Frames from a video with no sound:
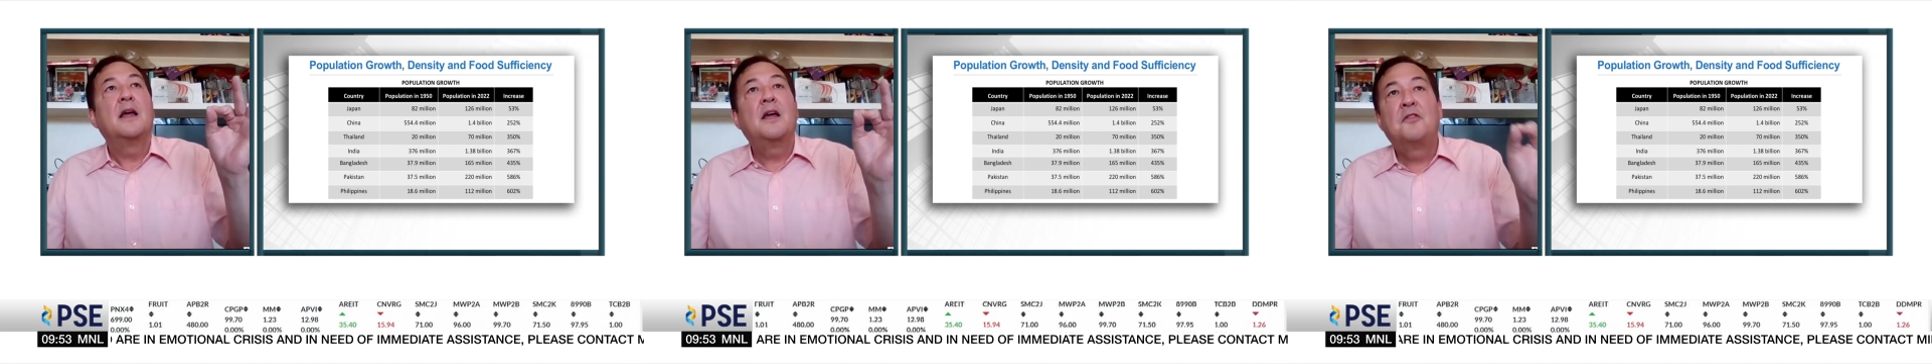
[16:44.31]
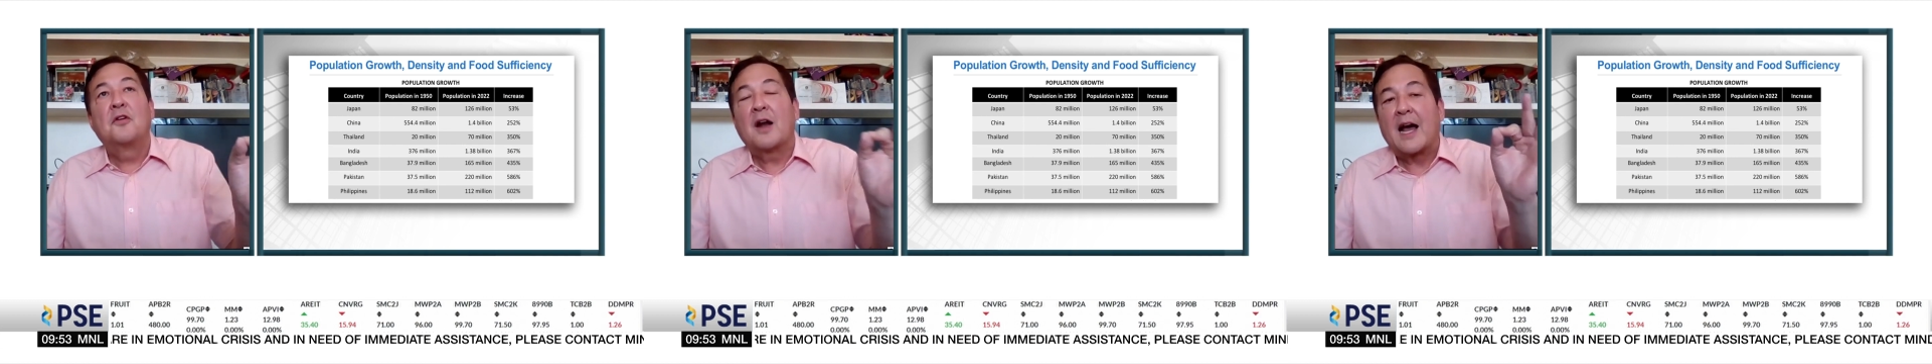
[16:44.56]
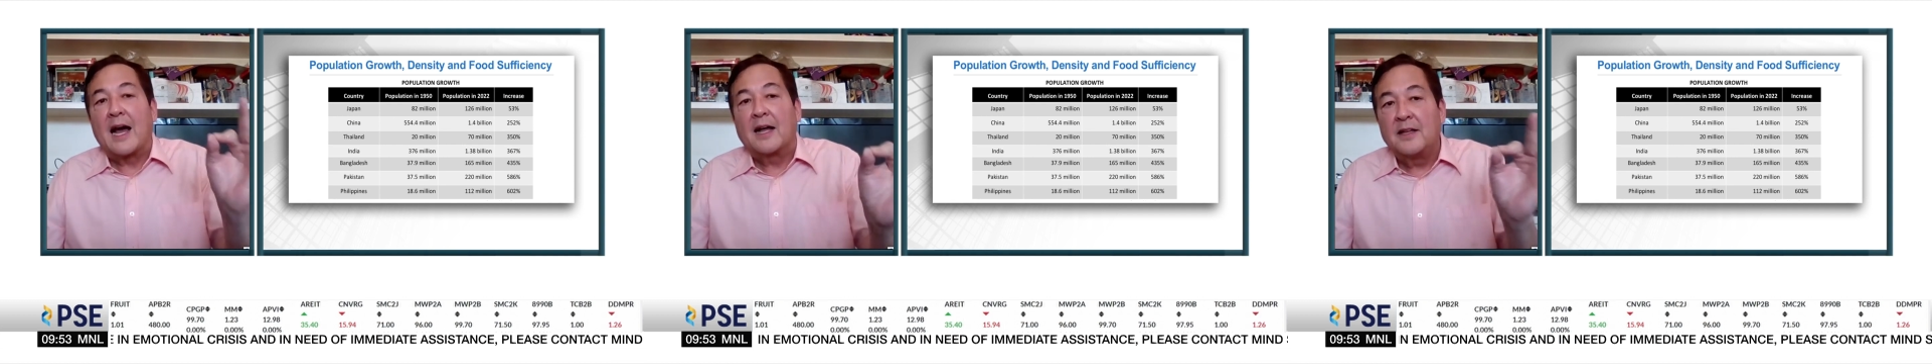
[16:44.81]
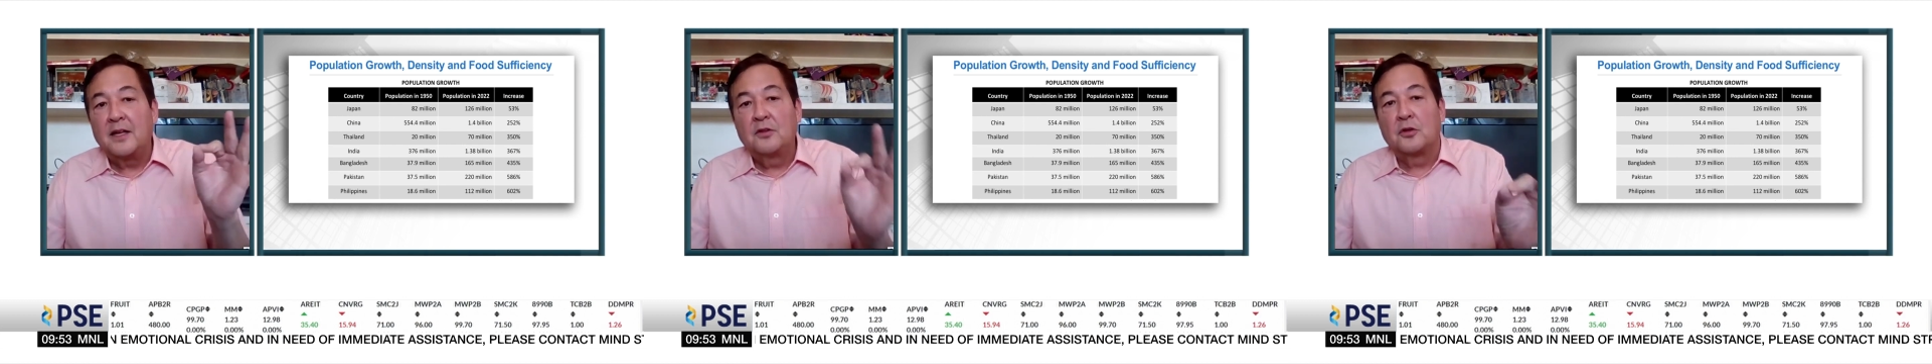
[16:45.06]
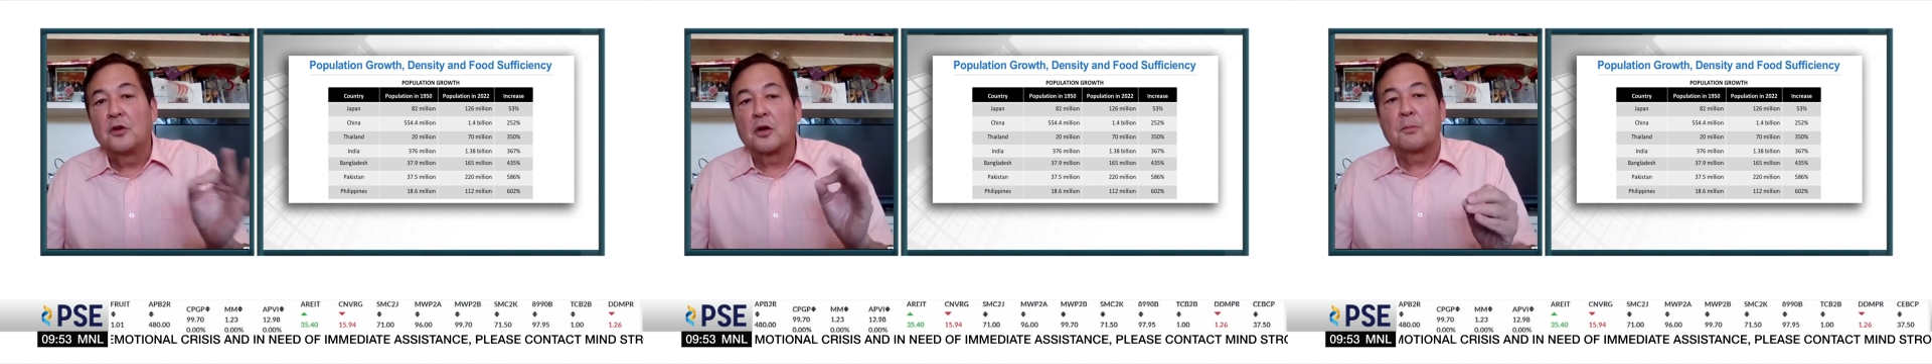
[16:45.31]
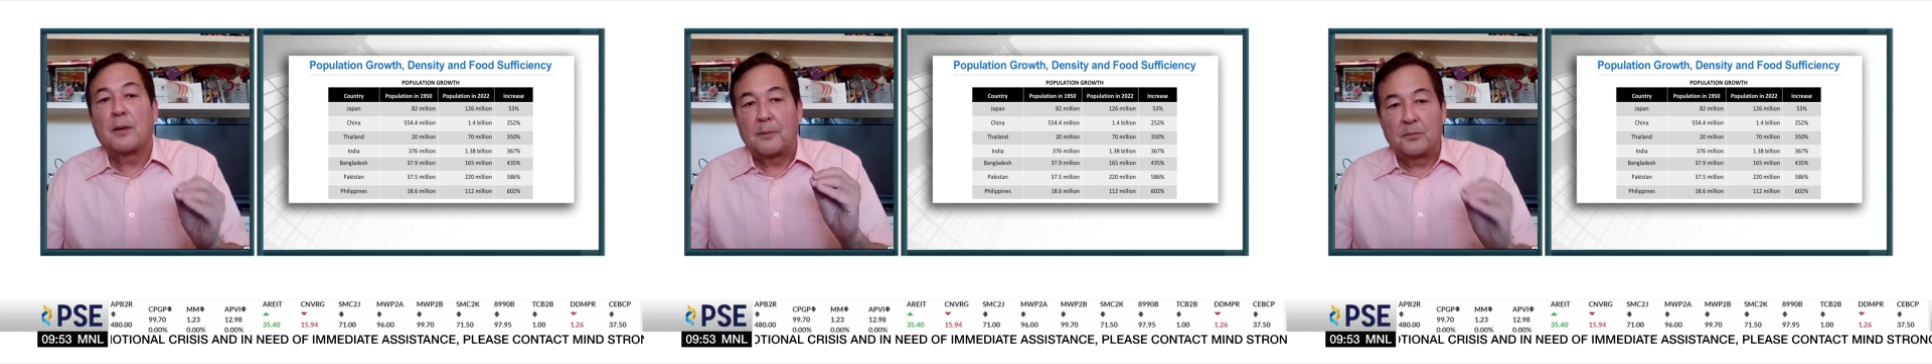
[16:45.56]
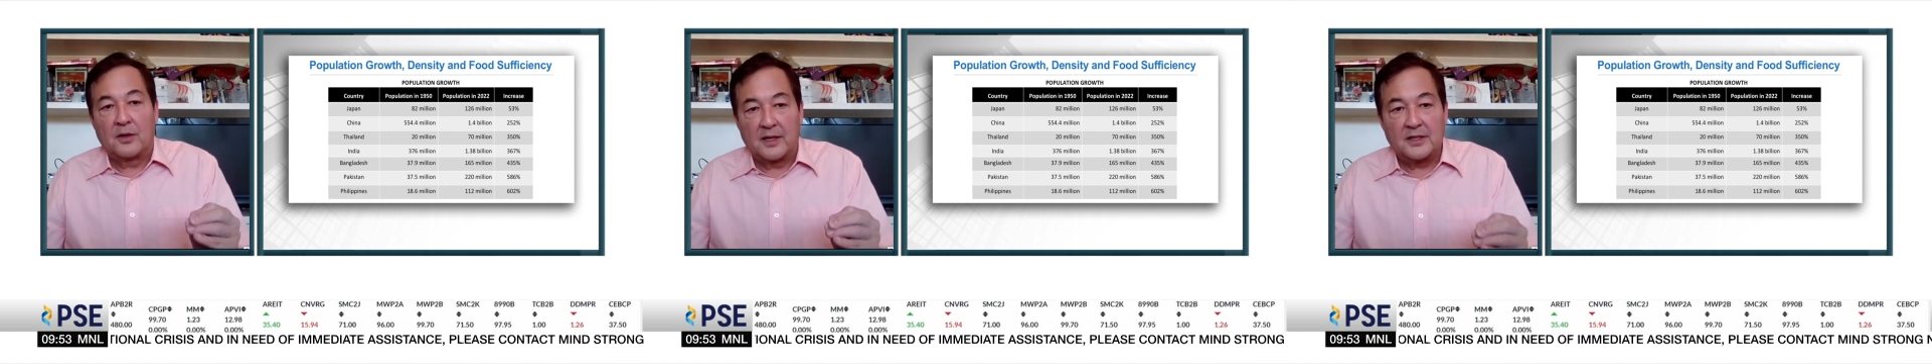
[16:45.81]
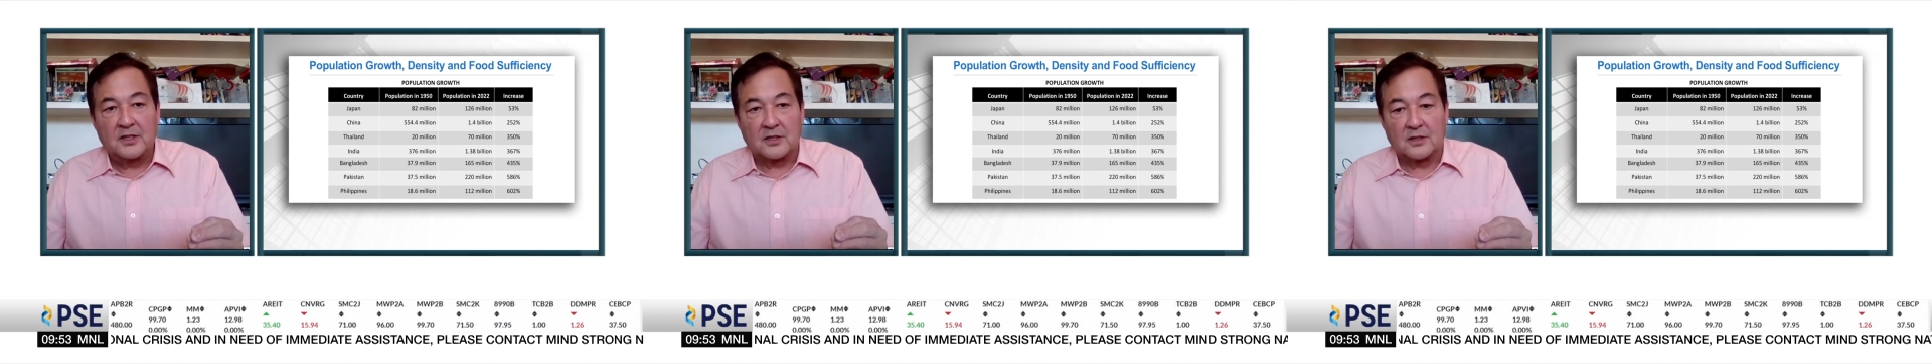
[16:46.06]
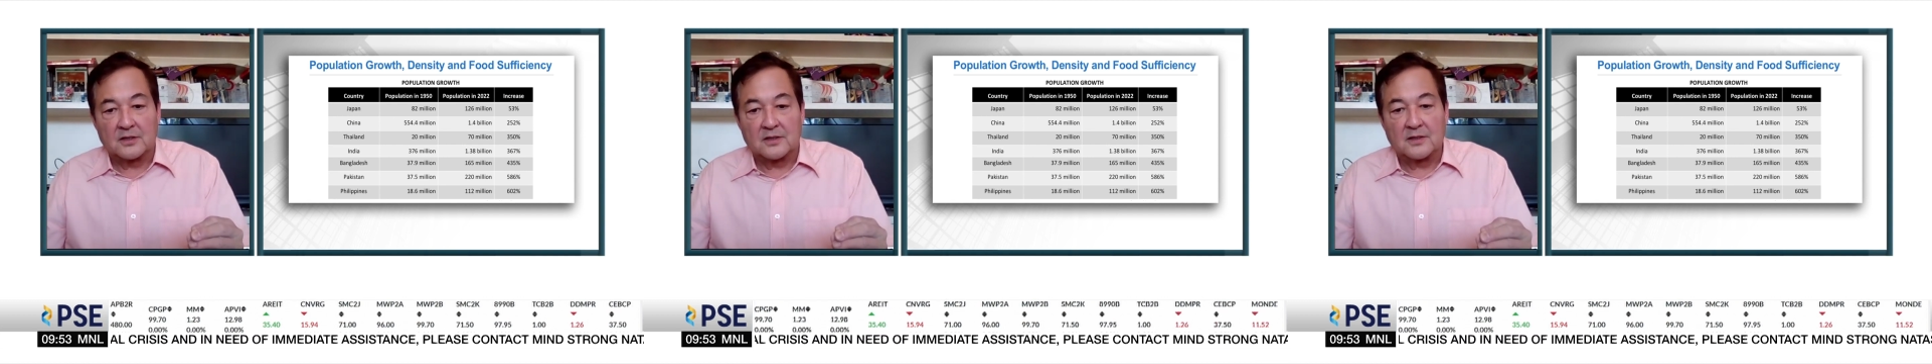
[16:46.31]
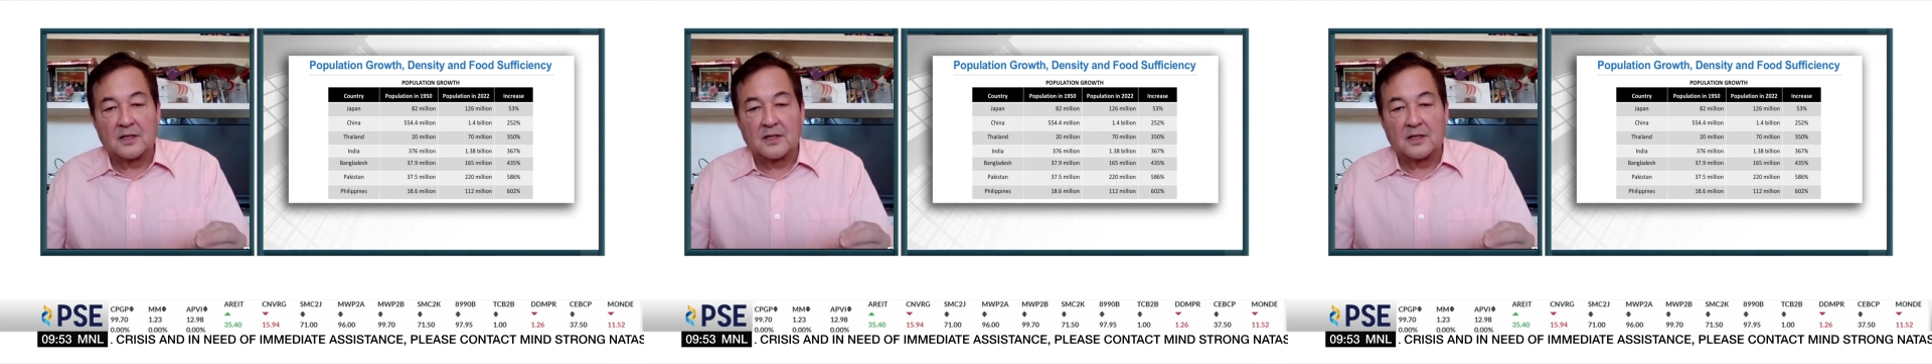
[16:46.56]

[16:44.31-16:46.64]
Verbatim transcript: If you're adding to your population,